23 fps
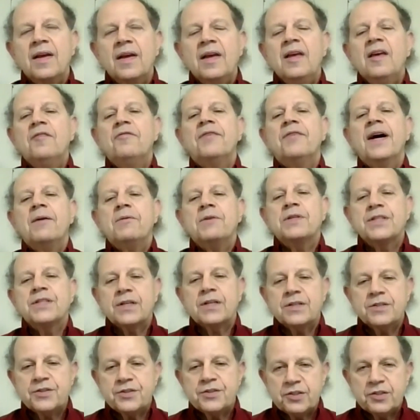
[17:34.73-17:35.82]
if I was a
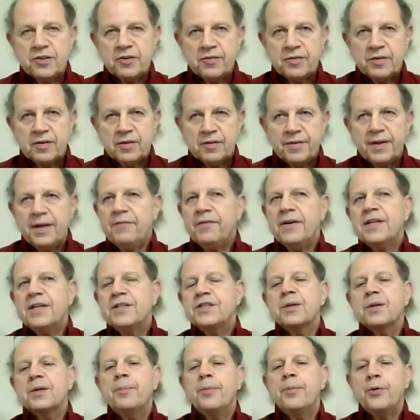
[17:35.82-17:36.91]
conservative, if I
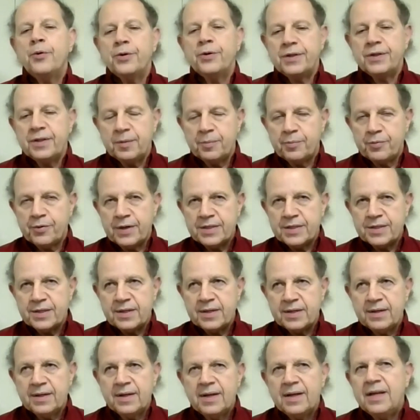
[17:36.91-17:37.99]
supported the
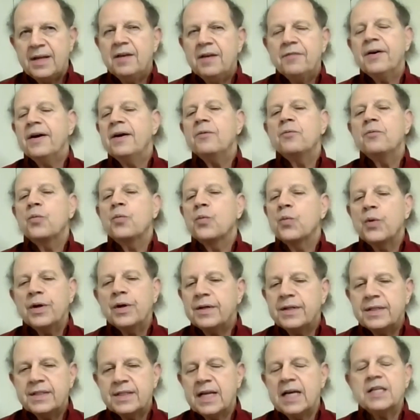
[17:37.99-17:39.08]
president, if I
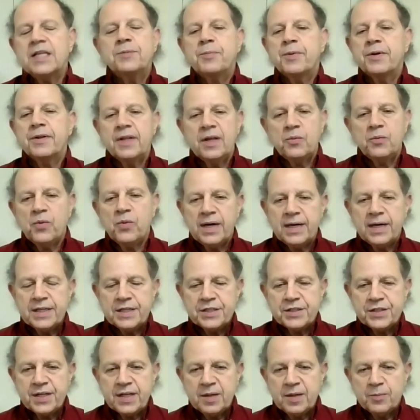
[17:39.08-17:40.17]
really desperately wanted to
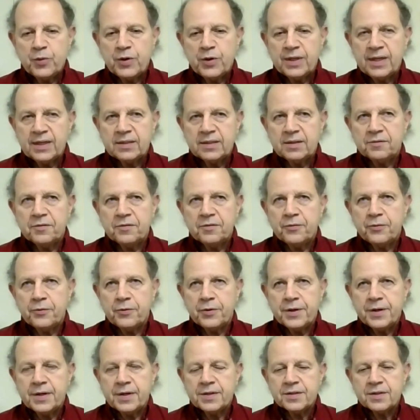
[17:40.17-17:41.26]
see him reelected for 4
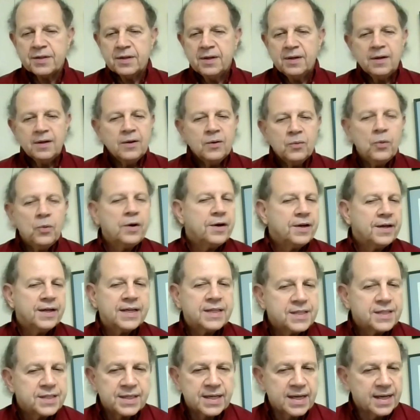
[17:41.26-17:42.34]
years, what could I
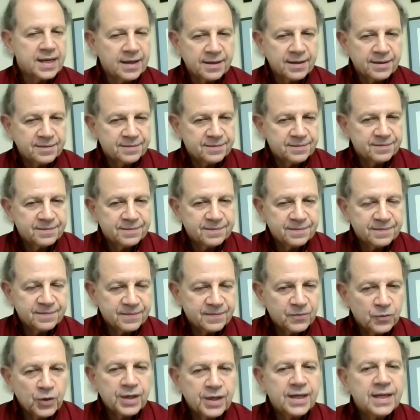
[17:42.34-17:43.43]
say?
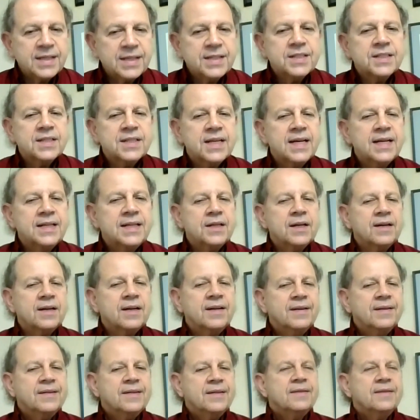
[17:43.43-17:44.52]
What could I say to
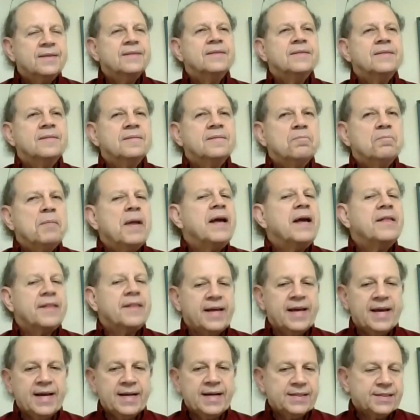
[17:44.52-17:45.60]
make the
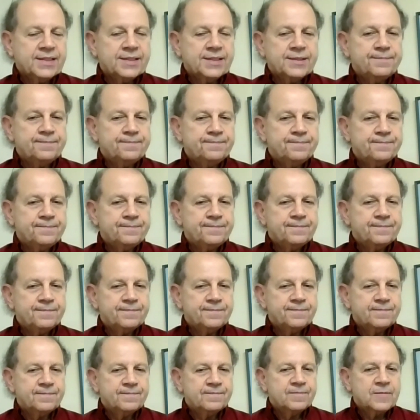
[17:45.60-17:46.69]
case?
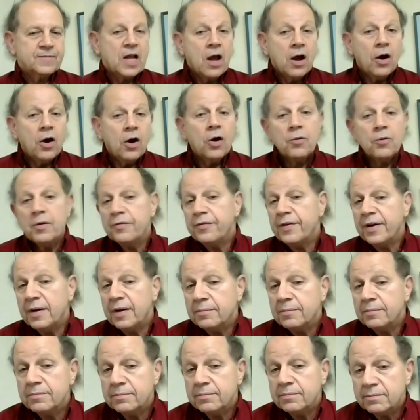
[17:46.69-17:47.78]
Or if
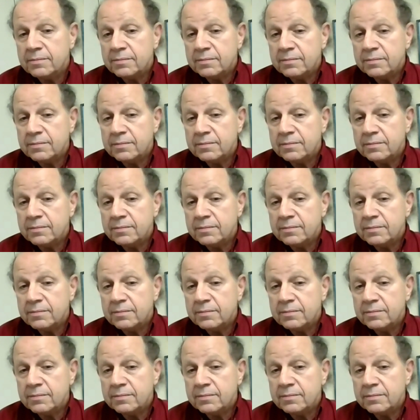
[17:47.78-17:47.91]
I'm